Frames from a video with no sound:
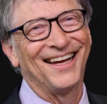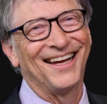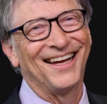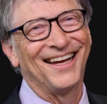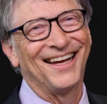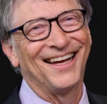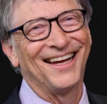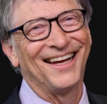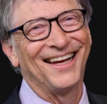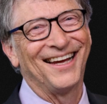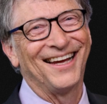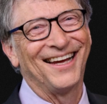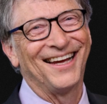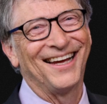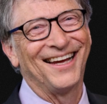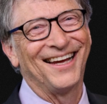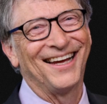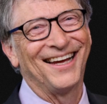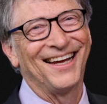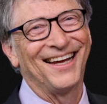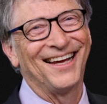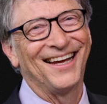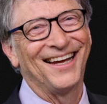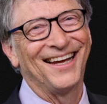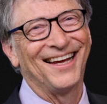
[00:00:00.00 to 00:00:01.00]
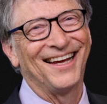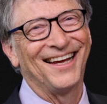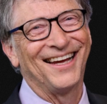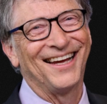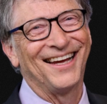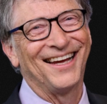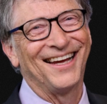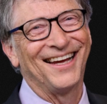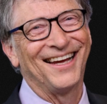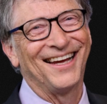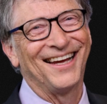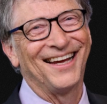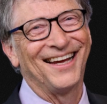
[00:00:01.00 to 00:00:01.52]

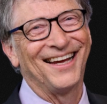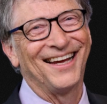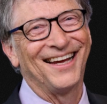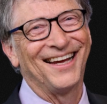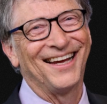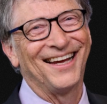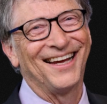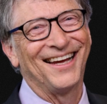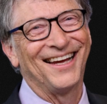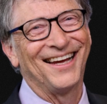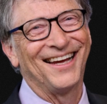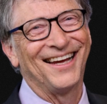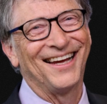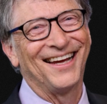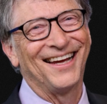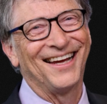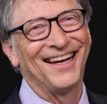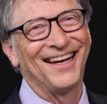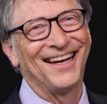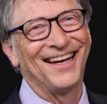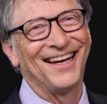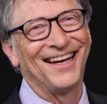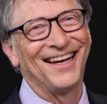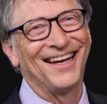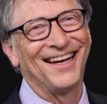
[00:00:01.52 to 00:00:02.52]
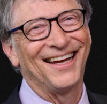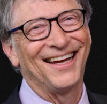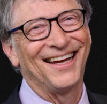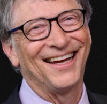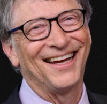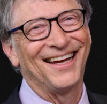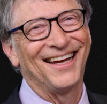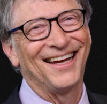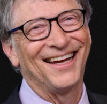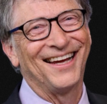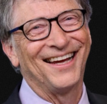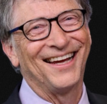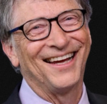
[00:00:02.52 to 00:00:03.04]

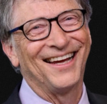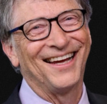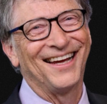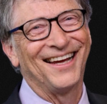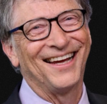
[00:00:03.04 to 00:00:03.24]
[no speech]